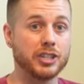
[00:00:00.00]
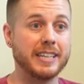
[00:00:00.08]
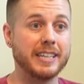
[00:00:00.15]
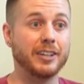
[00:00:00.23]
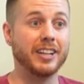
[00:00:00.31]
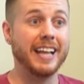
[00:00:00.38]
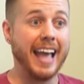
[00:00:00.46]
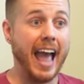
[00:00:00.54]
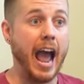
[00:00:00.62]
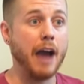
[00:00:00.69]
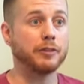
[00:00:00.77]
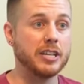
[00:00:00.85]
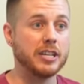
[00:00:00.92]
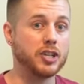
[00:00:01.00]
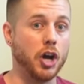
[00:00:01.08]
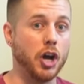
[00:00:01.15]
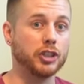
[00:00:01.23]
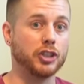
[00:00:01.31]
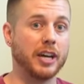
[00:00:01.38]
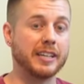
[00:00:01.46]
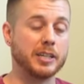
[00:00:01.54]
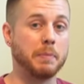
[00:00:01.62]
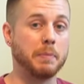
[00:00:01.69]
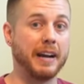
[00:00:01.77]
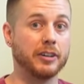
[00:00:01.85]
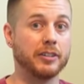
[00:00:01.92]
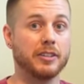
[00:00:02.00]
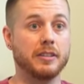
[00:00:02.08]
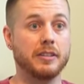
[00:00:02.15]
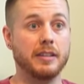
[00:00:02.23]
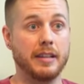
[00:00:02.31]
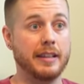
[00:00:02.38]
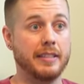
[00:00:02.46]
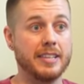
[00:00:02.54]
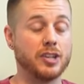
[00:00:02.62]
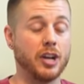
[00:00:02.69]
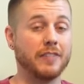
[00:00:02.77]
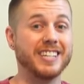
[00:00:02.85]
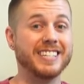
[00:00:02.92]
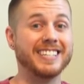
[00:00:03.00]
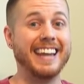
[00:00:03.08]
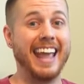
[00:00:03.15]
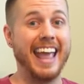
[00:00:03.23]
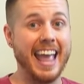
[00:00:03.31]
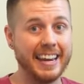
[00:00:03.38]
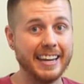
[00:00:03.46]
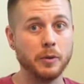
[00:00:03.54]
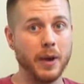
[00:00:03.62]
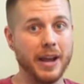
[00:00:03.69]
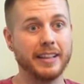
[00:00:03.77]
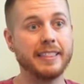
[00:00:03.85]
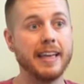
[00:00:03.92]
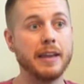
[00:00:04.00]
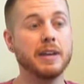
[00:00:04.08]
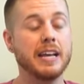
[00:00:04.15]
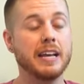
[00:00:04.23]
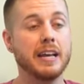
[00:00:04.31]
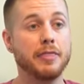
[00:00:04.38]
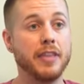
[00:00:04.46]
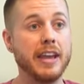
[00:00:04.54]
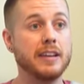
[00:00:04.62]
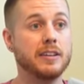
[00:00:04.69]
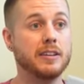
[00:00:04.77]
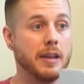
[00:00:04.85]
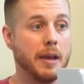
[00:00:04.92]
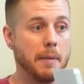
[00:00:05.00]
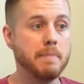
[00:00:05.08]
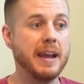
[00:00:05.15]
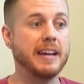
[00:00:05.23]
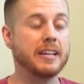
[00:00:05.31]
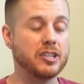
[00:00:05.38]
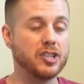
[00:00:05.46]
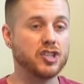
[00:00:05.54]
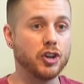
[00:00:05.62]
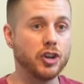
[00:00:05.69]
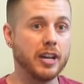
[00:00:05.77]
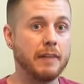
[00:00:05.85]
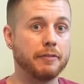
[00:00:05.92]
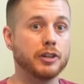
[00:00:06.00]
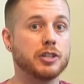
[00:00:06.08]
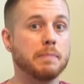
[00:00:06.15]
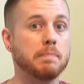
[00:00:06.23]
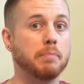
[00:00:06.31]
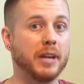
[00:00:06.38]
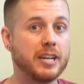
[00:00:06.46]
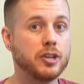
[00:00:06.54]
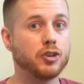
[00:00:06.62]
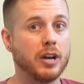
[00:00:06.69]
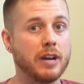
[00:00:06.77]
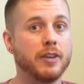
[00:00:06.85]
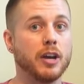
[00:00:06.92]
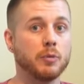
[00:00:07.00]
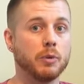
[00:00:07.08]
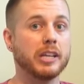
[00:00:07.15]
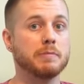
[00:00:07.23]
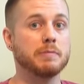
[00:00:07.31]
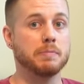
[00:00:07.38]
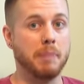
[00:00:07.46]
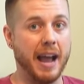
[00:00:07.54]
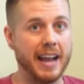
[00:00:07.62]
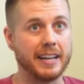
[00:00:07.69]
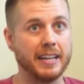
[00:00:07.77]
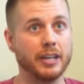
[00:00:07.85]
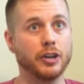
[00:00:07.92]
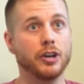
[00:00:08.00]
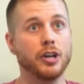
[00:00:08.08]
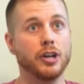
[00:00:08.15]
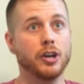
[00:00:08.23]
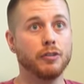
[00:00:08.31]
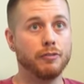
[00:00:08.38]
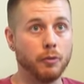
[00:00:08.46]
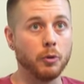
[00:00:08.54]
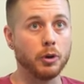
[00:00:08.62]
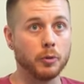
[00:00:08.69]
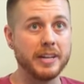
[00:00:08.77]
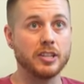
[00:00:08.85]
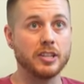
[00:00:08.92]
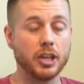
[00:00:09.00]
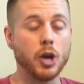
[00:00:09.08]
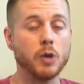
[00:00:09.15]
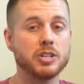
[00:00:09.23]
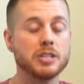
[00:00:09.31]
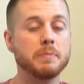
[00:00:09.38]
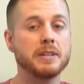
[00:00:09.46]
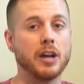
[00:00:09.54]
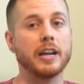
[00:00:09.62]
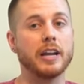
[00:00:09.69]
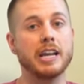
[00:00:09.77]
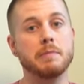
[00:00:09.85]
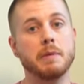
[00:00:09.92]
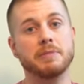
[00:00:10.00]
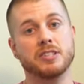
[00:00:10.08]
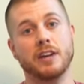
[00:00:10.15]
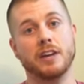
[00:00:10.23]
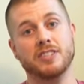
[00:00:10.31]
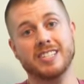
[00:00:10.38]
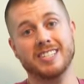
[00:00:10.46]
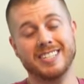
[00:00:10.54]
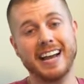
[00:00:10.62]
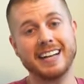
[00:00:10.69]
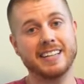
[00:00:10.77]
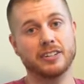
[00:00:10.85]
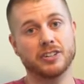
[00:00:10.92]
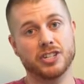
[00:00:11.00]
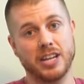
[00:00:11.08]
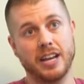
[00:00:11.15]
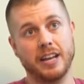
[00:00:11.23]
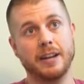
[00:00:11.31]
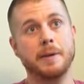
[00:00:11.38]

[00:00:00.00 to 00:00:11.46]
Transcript: deal after his contract expired this offseason anyway. Like, they they made a concerted effort to bring Trayveon Williams back here for a reason. The coaches have been talking him up this offseason. Zac Taylor said,